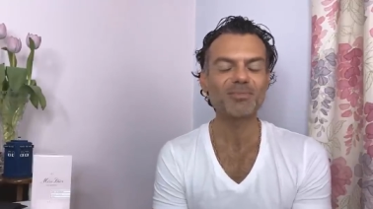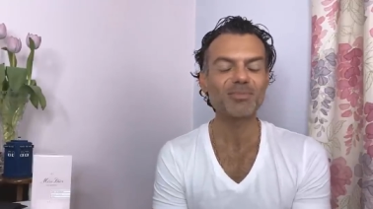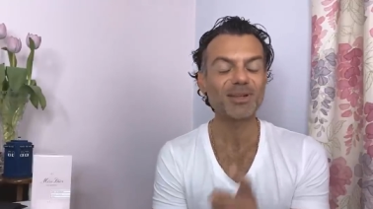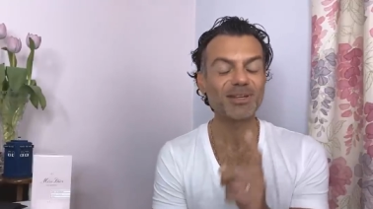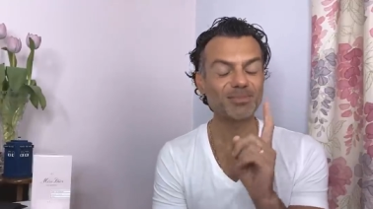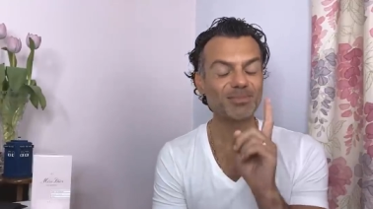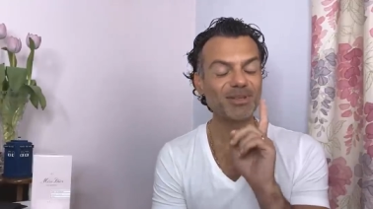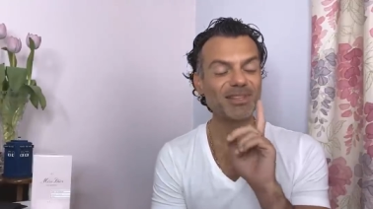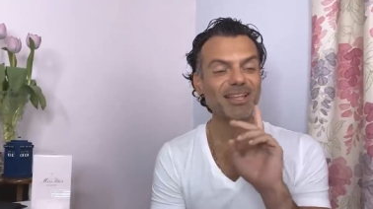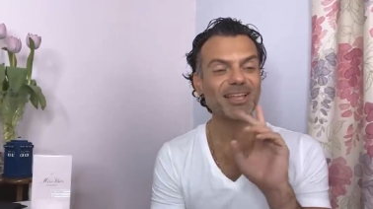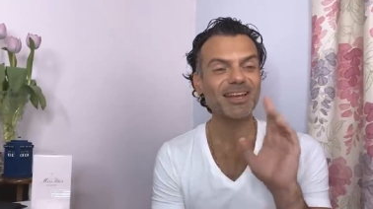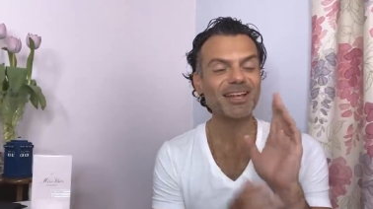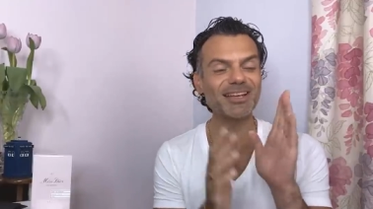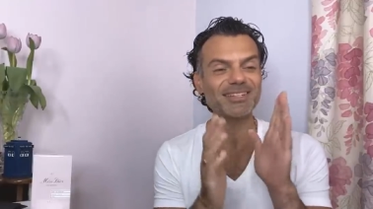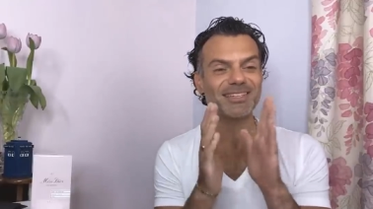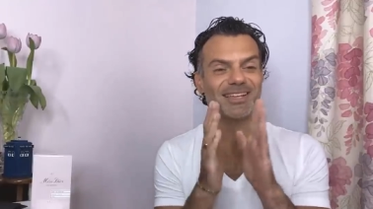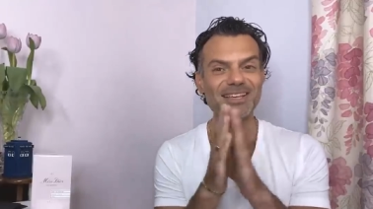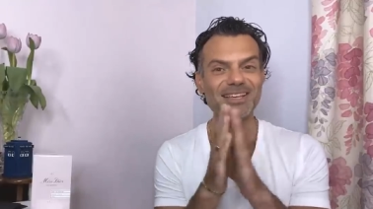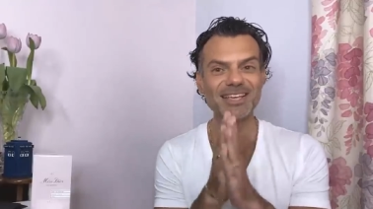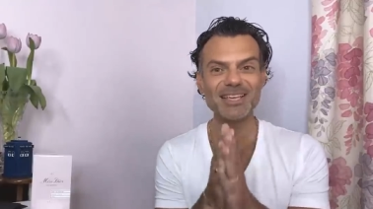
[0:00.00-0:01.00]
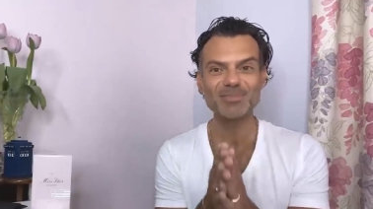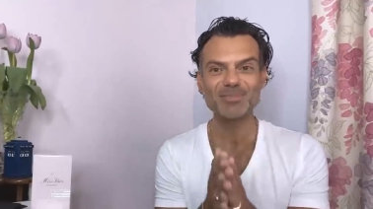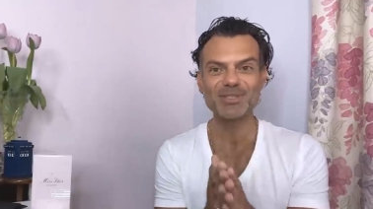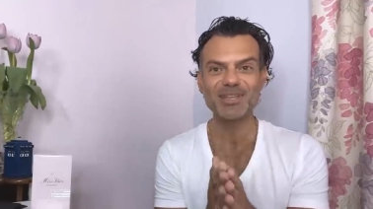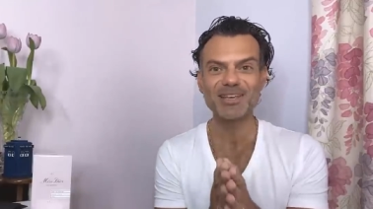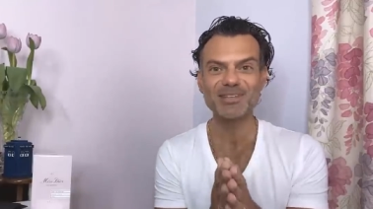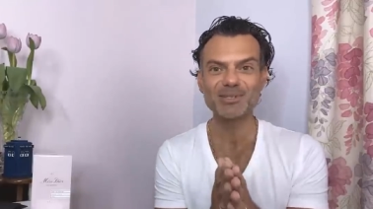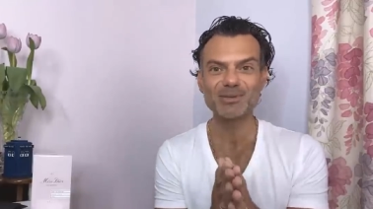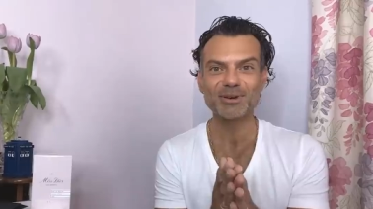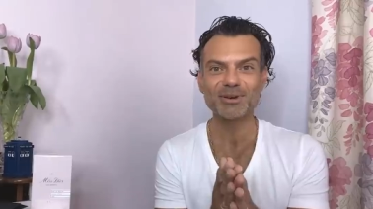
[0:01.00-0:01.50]
But but then, as I keep
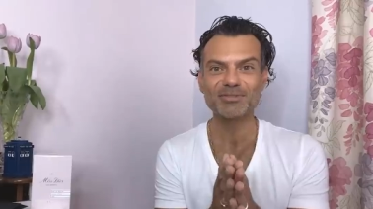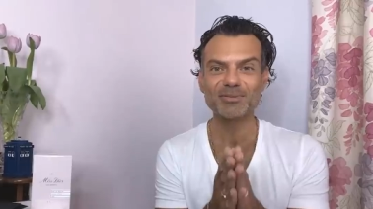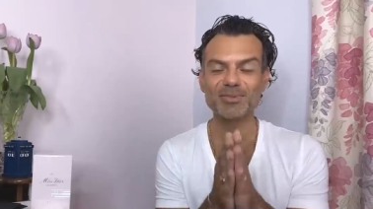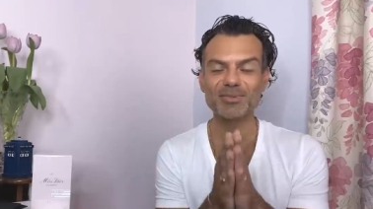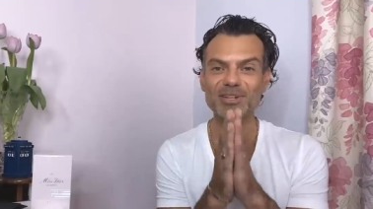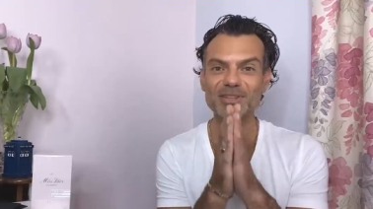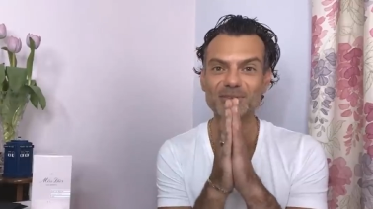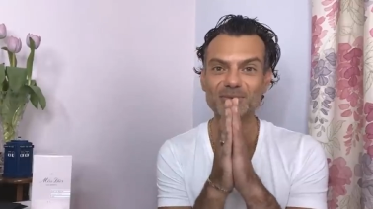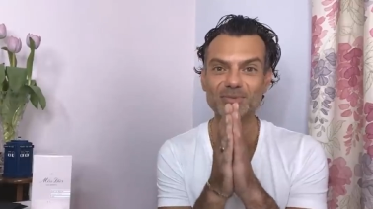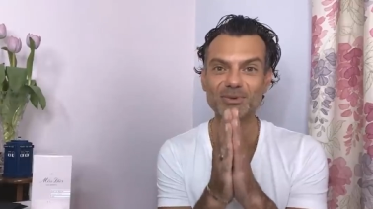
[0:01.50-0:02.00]
saying to everybody,